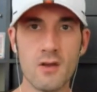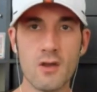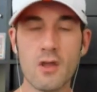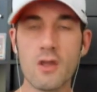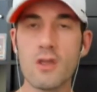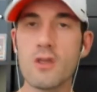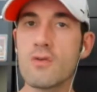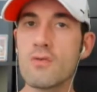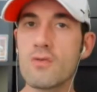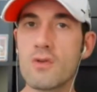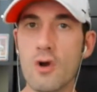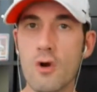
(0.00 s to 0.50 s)

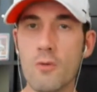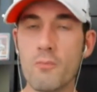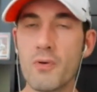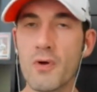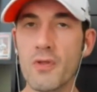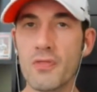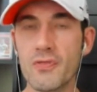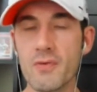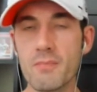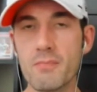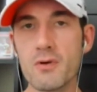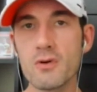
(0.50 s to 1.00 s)
You go
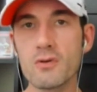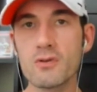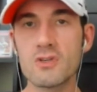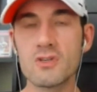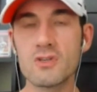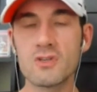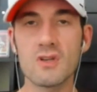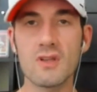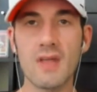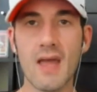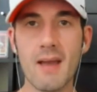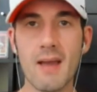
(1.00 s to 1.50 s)
put the
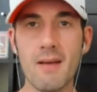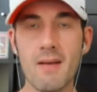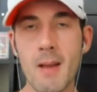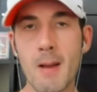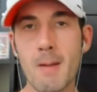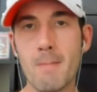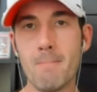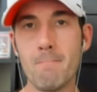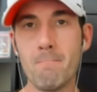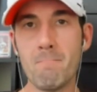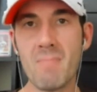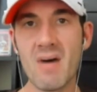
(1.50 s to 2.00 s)
boots to that
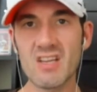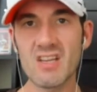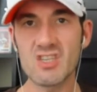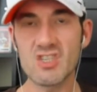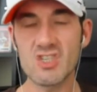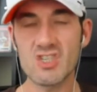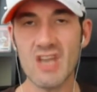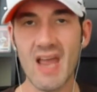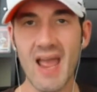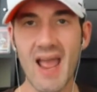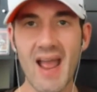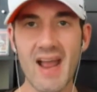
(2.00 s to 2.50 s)

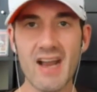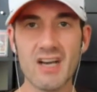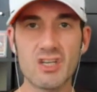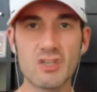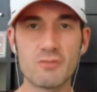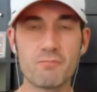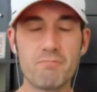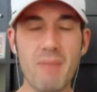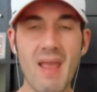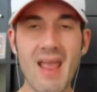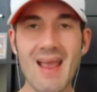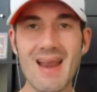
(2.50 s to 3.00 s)
mustache,
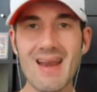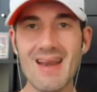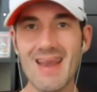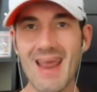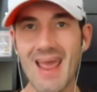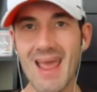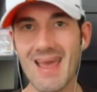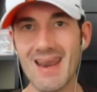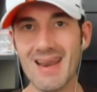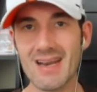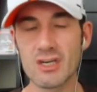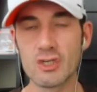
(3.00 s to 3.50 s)

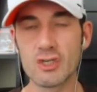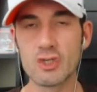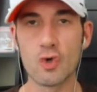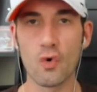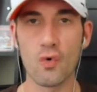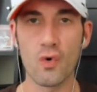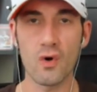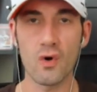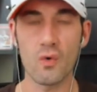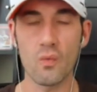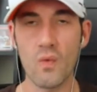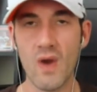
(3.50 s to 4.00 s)
bandana,
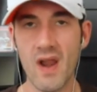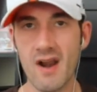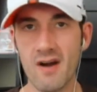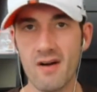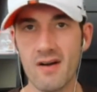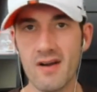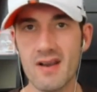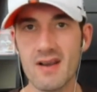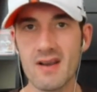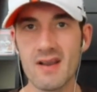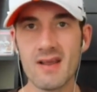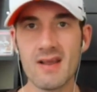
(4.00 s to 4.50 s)
jort
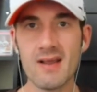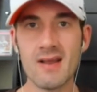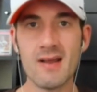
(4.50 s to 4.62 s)
wearing,